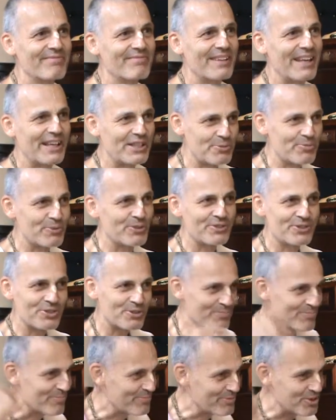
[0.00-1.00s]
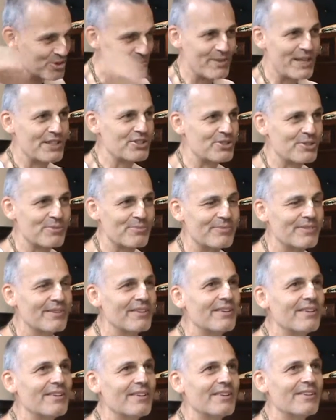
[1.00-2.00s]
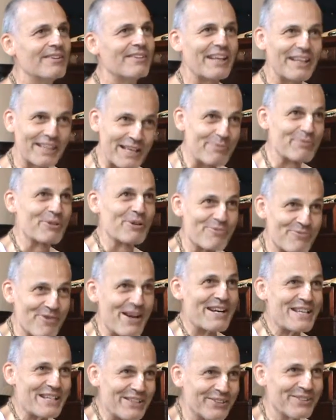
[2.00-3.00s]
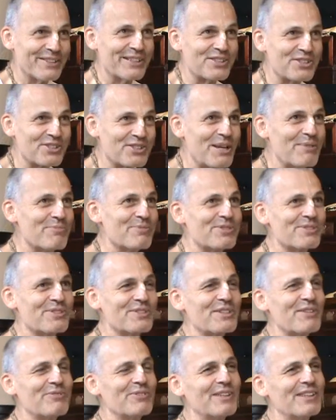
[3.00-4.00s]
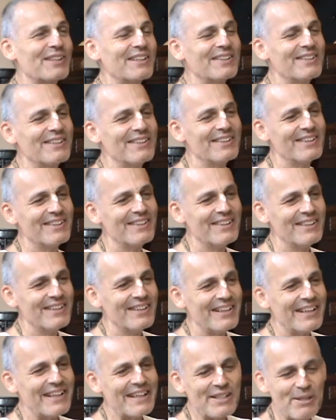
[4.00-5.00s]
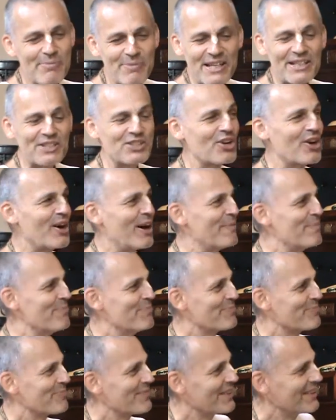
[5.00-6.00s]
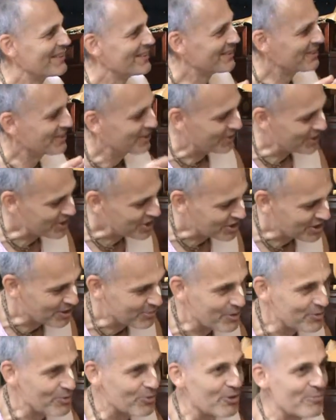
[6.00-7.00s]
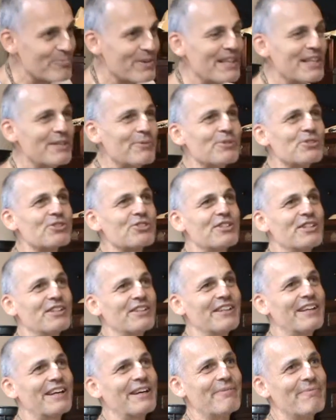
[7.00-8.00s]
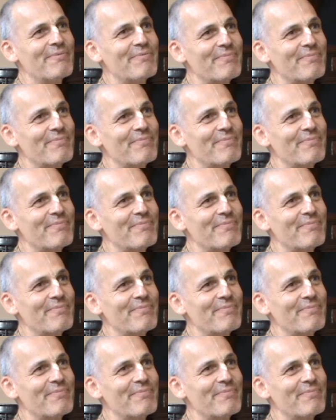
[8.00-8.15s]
Expert, just smashed them. And they kept on running on their stumps and stuff like that. In the meantime, Krishna with Rukmini was sitting there.